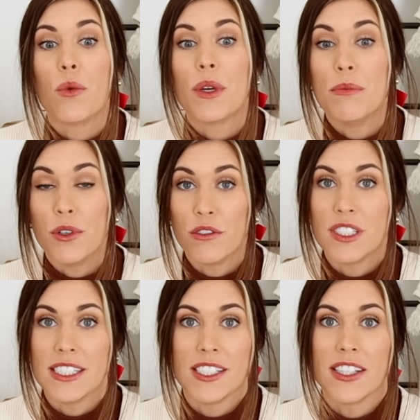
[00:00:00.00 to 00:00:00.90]
we
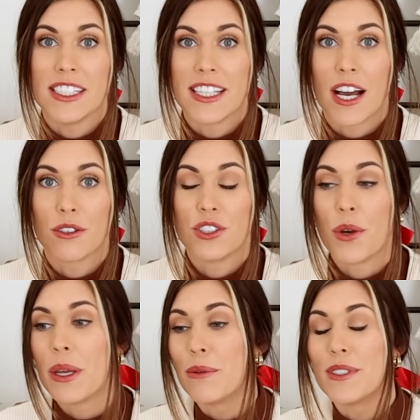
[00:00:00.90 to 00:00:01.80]
moved into this house.
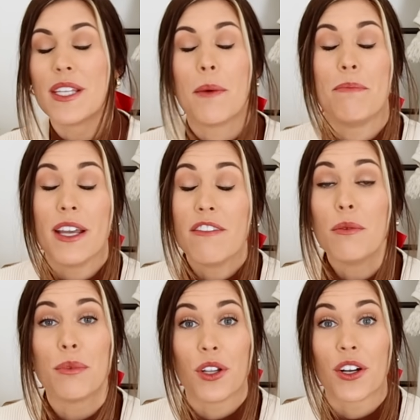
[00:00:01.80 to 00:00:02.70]
So it was a bit of
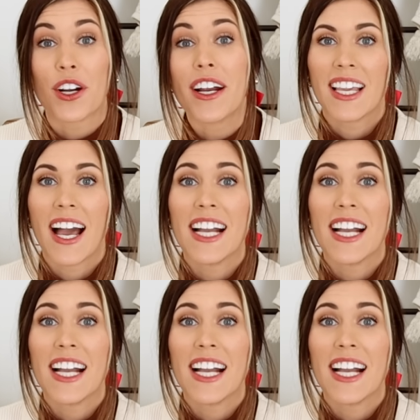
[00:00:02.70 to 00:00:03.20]
a blur.